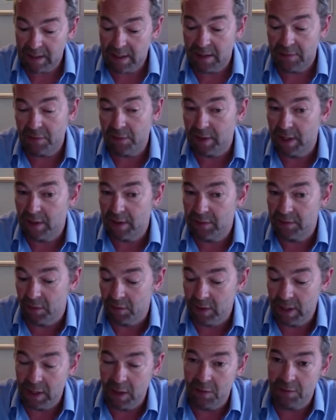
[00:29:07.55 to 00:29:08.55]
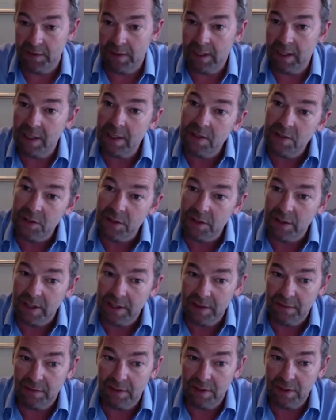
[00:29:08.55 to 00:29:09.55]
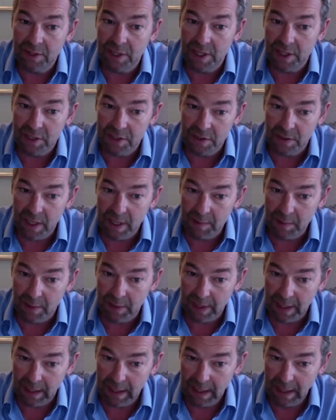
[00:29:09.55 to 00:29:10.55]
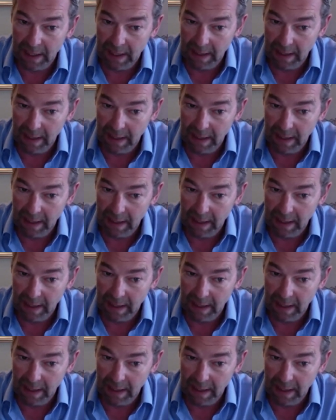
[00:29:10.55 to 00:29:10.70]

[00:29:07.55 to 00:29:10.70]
and therefore they've not really offered any enduring differentiation to anybody.